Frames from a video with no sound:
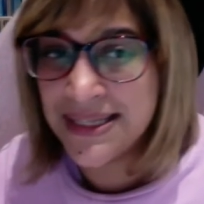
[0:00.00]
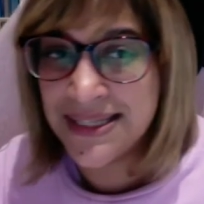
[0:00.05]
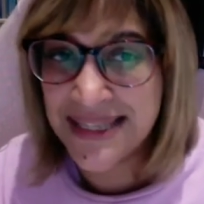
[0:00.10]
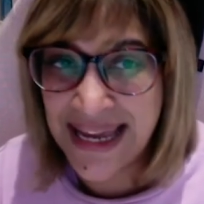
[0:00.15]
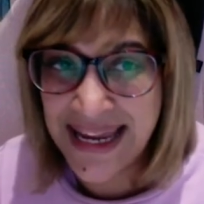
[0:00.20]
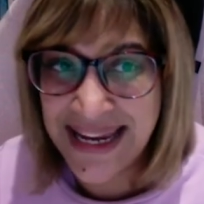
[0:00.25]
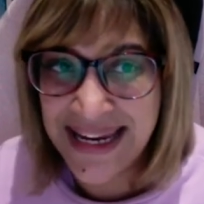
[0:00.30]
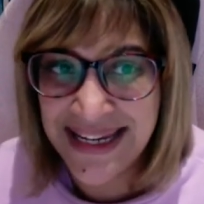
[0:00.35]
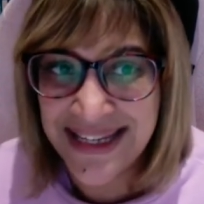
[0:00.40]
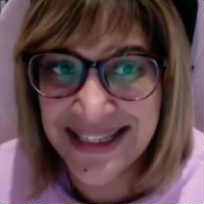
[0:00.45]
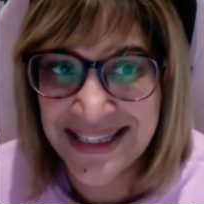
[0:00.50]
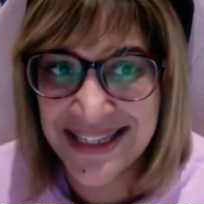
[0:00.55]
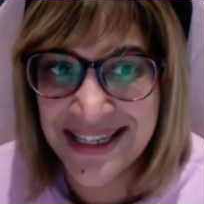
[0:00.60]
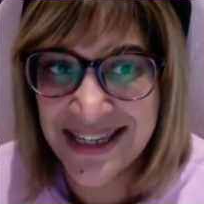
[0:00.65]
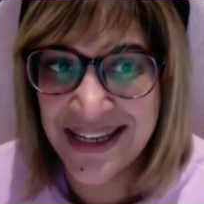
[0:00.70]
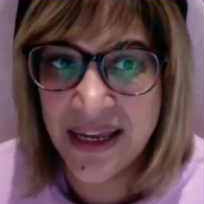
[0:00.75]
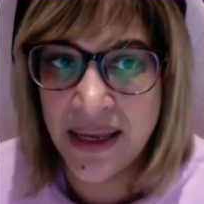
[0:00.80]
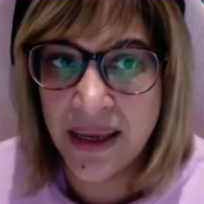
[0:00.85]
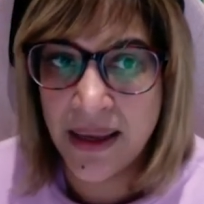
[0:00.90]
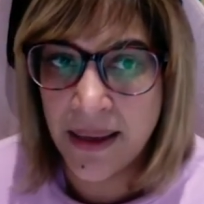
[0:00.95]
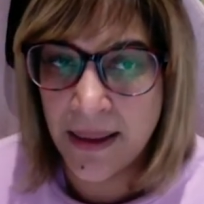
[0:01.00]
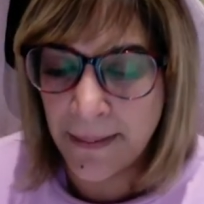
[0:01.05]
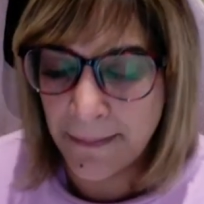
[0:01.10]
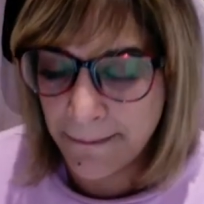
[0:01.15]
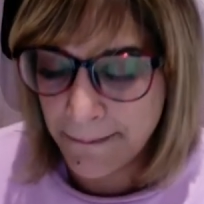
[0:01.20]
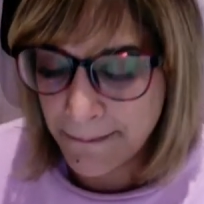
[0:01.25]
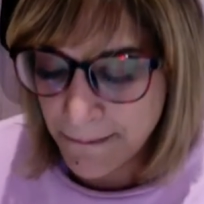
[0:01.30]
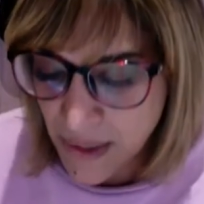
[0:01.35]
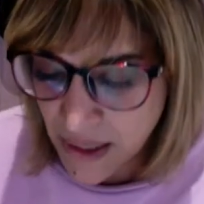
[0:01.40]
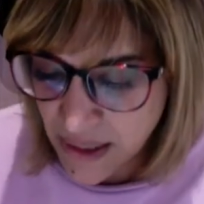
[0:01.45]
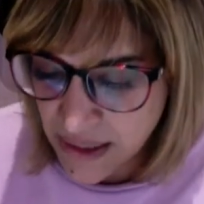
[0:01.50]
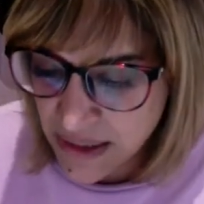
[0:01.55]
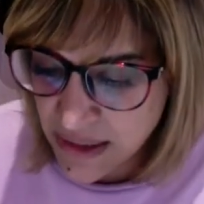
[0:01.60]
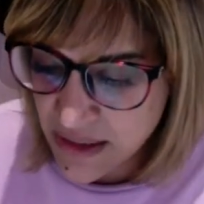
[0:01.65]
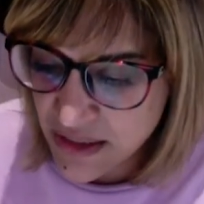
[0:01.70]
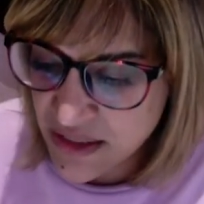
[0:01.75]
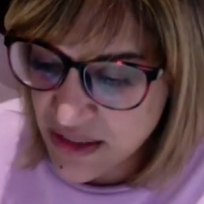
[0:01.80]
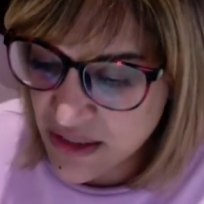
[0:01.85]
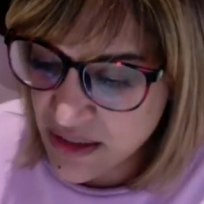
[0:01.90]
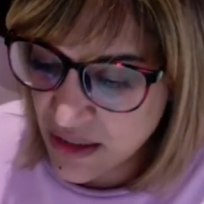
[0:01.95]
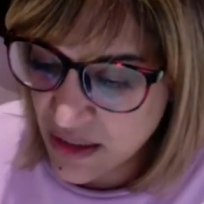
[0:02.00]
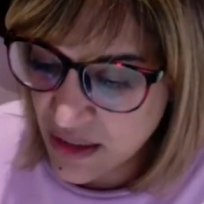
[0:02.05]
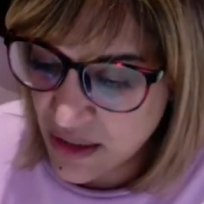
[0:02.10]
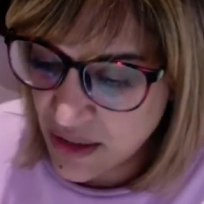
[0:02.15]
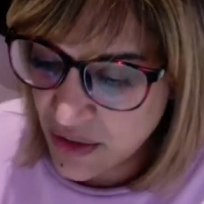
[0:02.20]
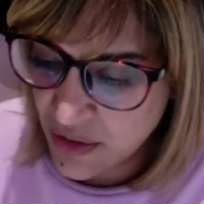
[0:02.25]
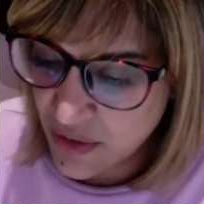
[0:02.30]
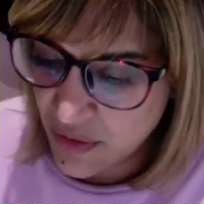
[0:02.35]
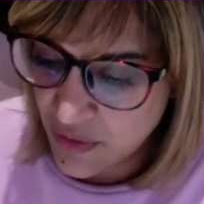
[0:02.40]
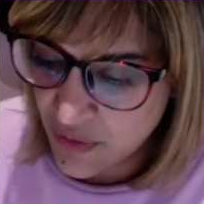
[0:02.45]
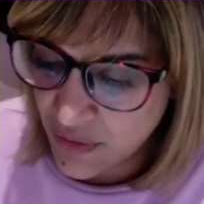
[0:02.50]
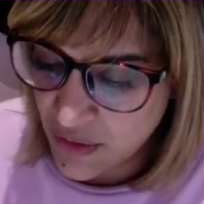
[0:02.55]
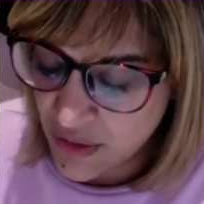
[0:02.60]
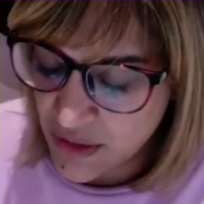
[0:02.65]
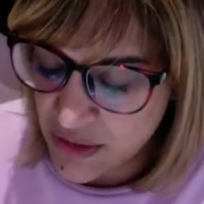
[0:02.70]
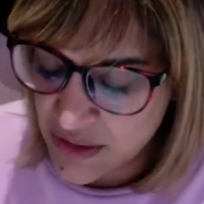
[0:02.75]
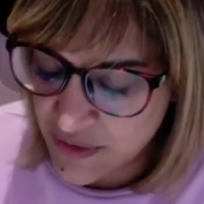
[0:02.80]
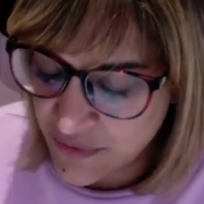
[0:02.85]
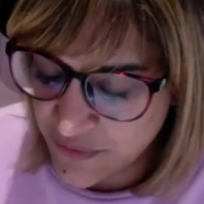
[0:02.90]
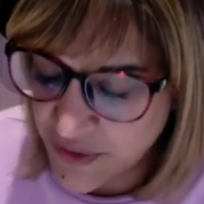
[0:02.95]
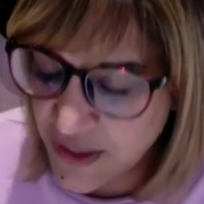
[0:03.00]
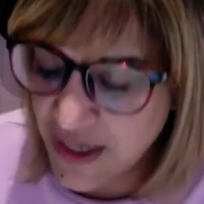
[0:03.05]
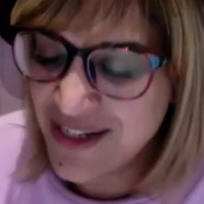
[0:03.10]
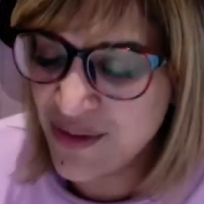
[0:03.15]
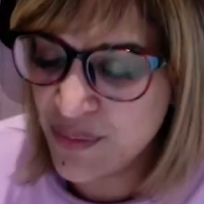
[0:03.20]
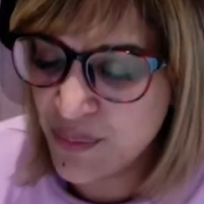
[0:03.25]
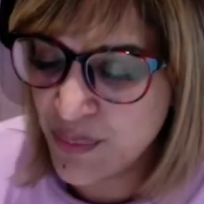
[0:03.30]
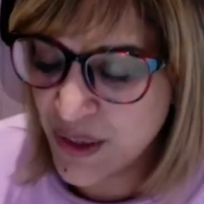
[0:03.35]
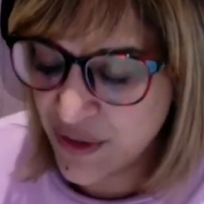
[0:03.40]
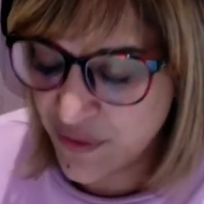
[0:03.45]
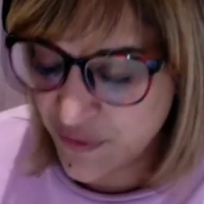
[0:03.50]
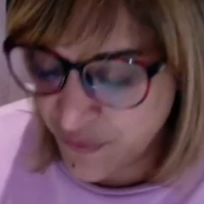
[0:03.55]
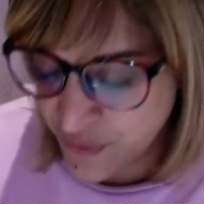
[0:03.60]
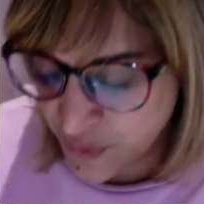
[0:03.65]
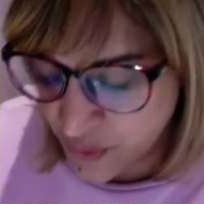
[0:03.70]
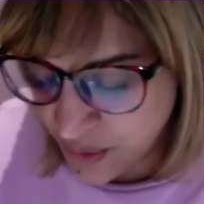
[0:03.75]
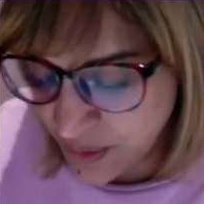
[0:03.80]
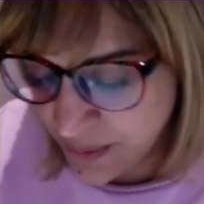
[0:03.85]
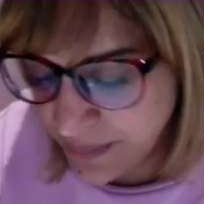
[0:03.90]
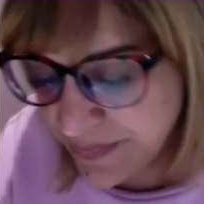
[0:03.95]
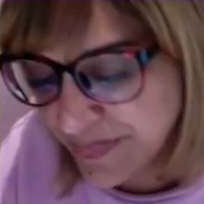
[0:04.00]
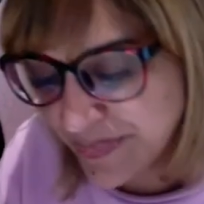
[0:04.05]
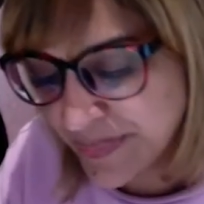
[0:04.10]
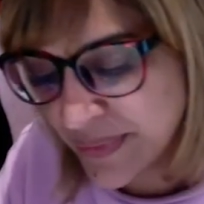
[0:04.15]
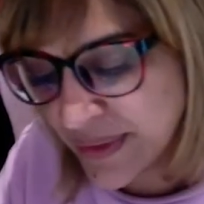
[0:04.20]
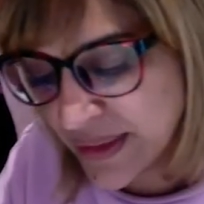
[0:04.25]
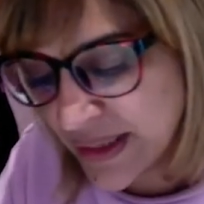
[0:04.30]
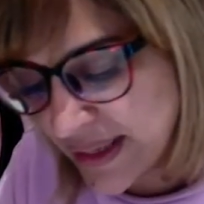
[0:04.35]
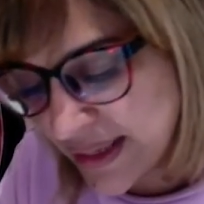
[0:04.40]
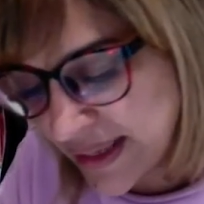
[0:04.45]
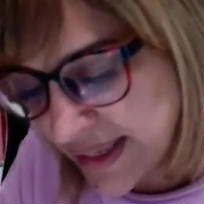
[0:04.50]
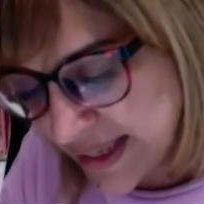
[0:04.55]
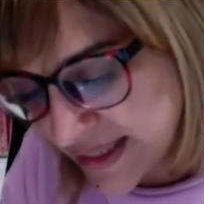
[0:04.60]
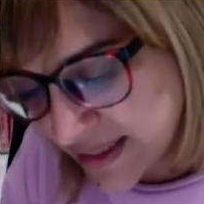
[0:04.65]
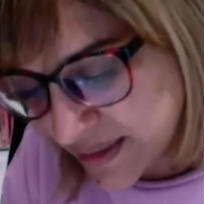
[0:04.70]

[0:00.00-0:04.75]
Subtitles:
8 minus divided by 4 is